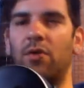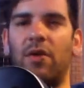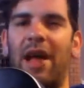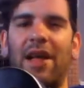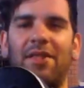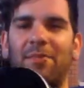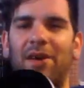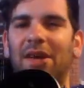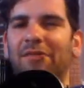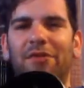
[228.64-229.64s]
has some
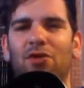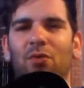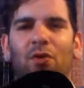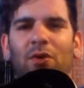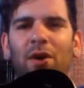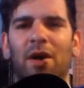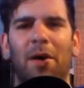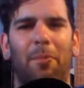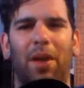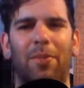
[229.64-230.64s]
kind of visual
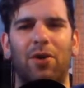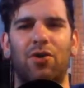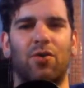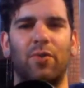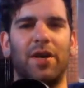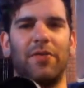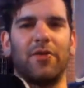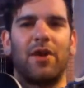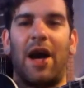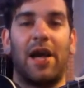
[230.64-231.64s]
blemish or
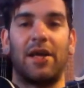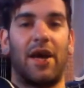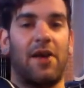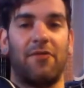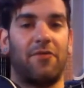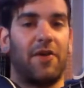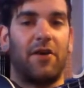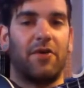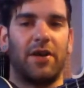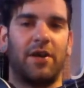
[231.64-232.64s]
whatever. I haven't
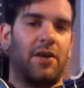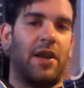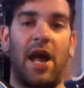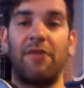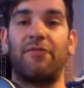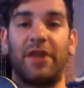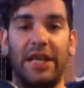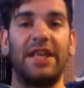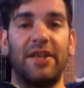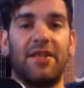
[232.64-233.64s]
found it. And I've
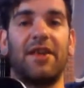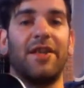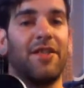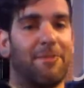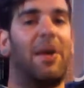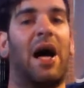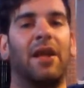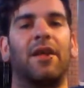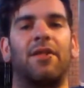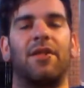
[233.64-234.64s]
cleaned this thing
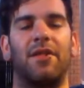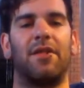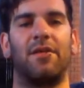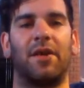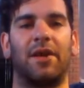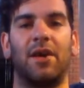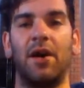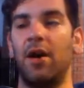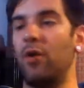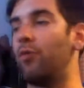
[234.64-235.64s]
spotless and like
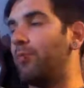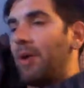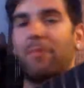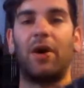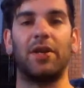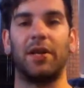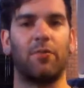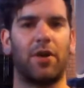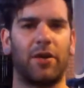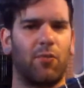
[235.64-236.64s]
with my buddy, and
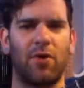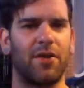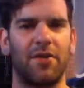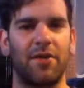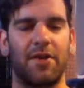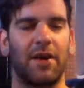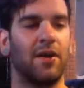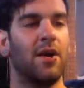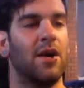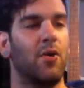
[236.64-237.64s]
we're like, where is this thing?
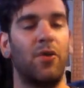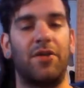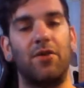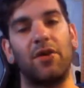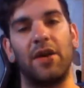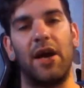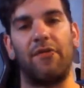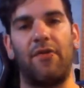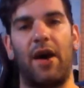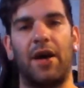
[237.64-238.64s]
We still cannot
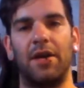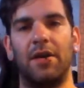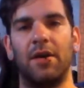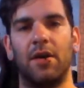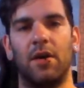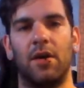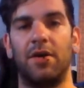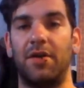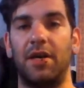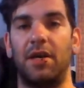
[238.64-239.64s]
find
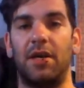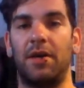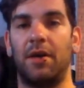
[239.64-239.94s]
the